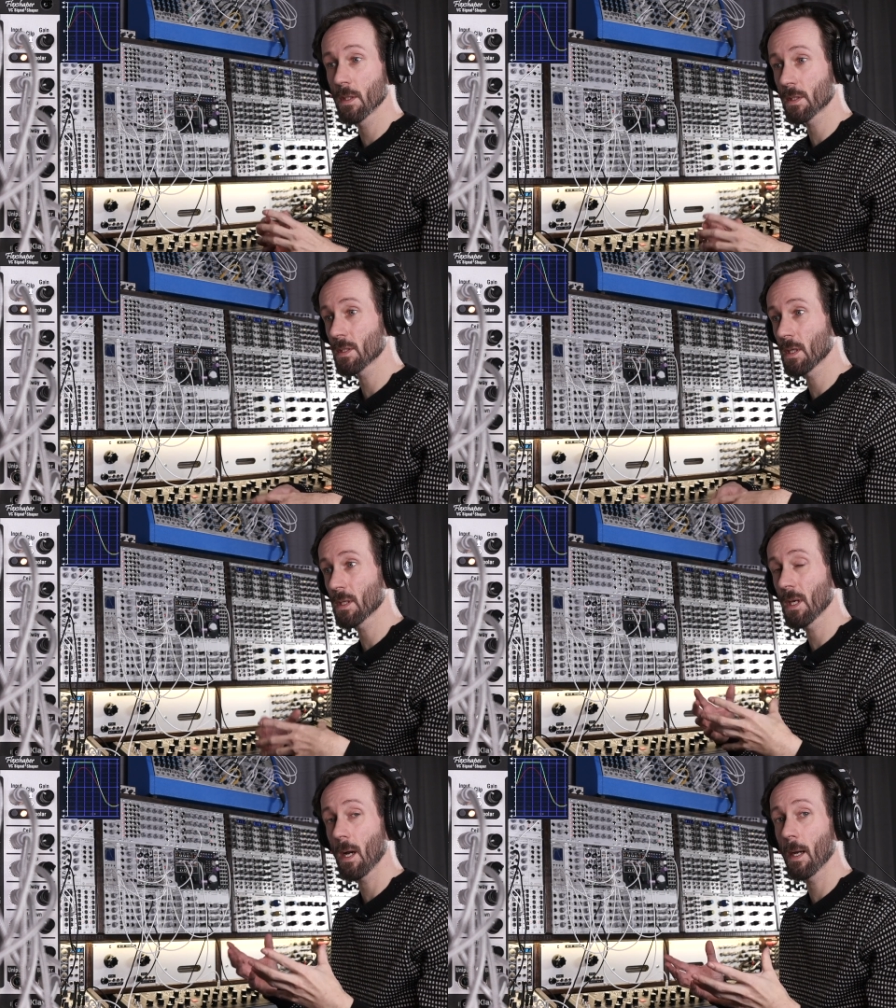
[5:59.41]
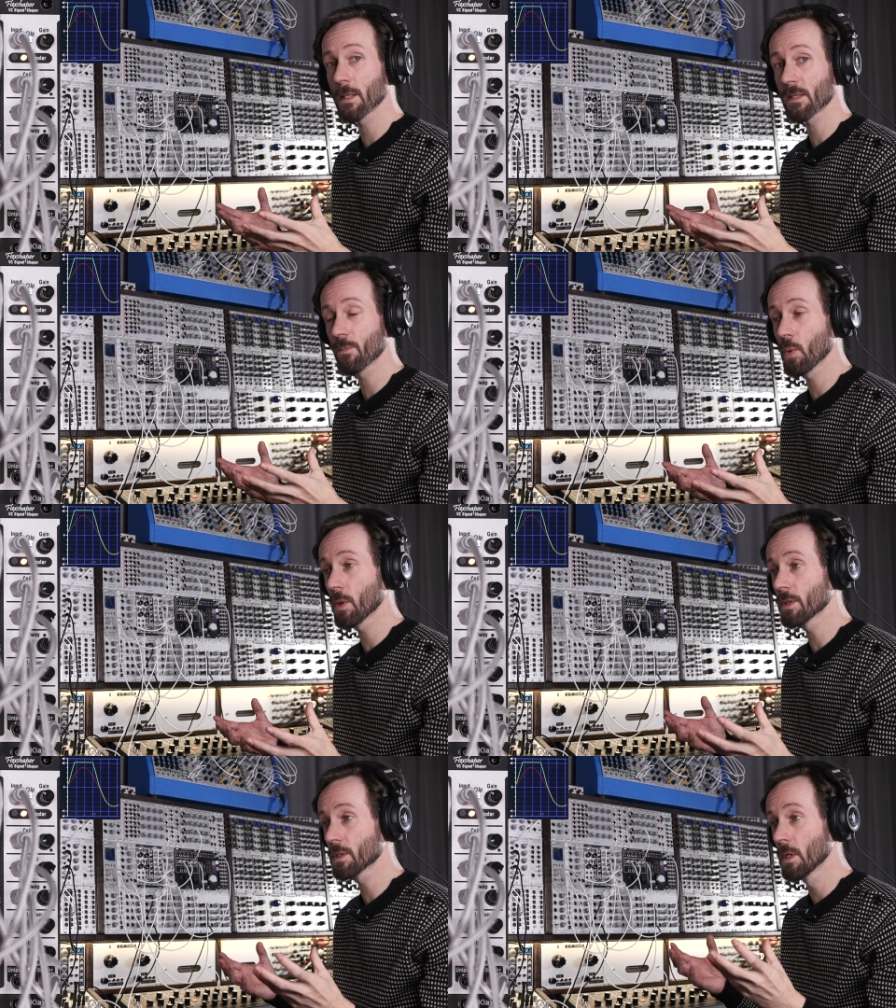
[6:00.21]
it's not the highest
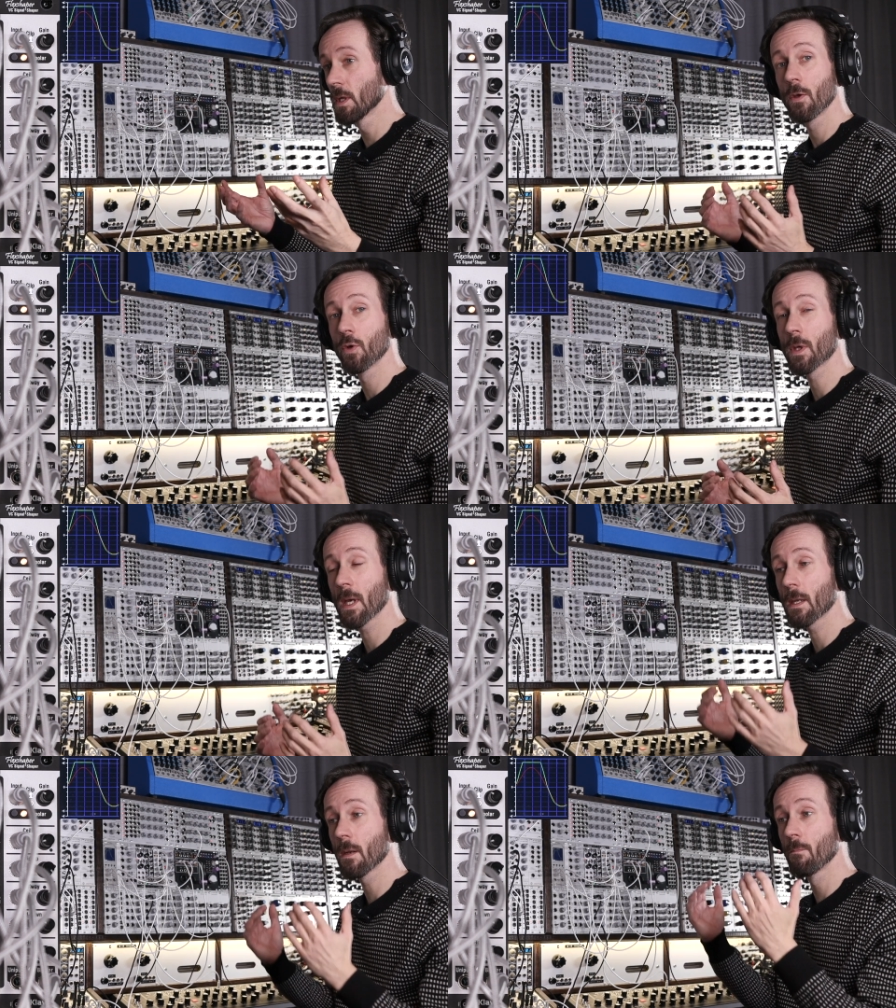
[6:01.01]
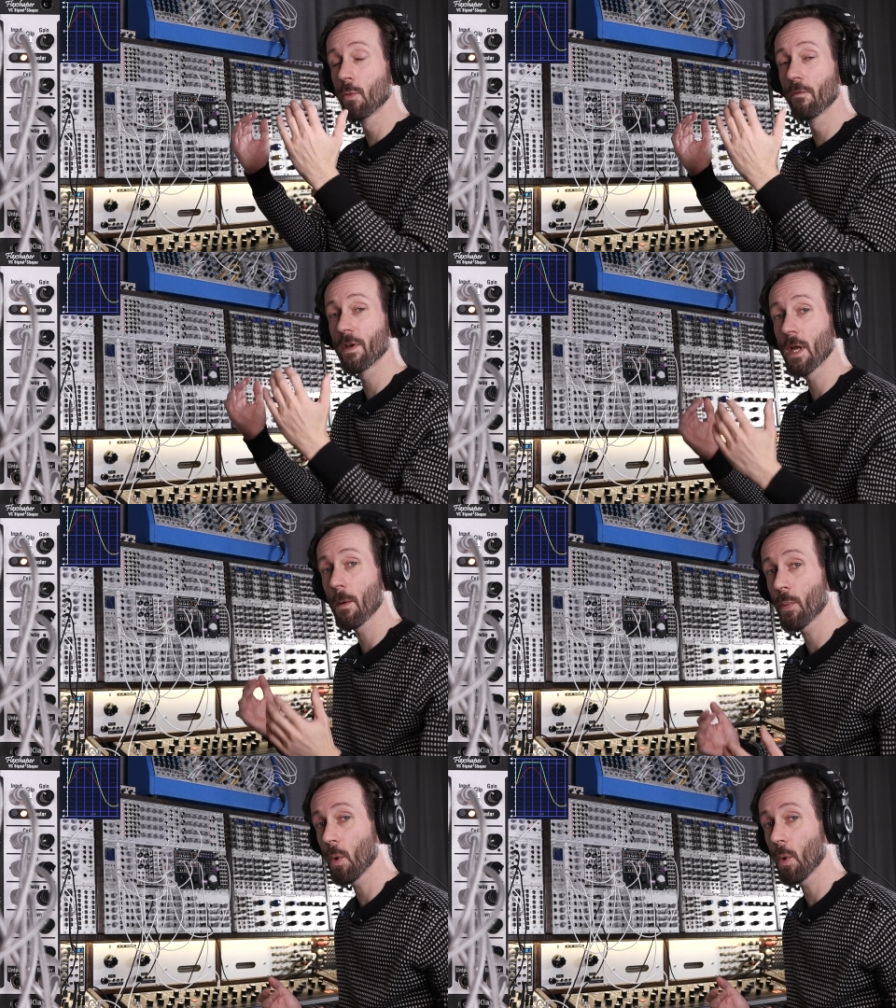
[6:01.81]
point you can move it up